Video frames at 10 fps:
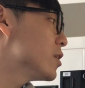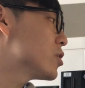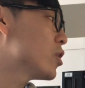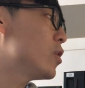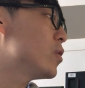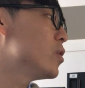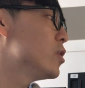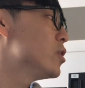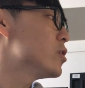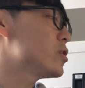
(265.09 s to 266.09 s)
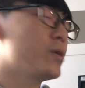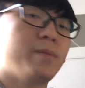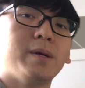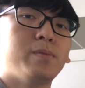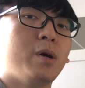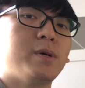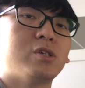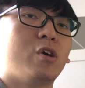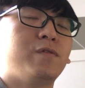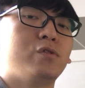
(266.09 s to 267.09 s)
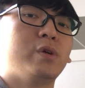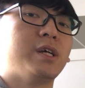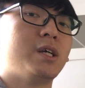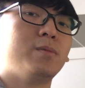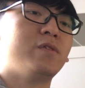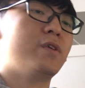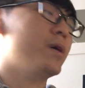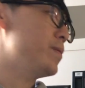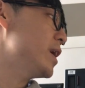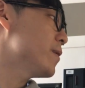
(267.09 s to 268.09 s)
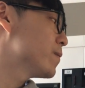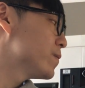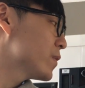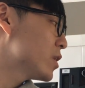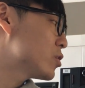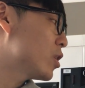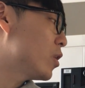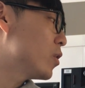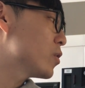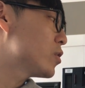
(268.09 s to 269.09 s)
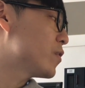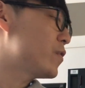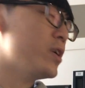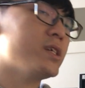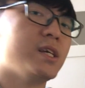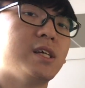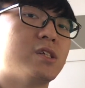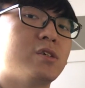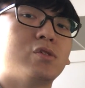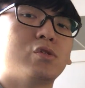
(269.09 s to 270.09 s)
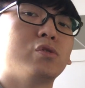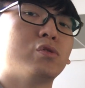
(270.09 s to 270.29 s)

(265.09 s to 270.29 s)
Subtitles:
So the main purpose of doing chemotherapy. So the first is to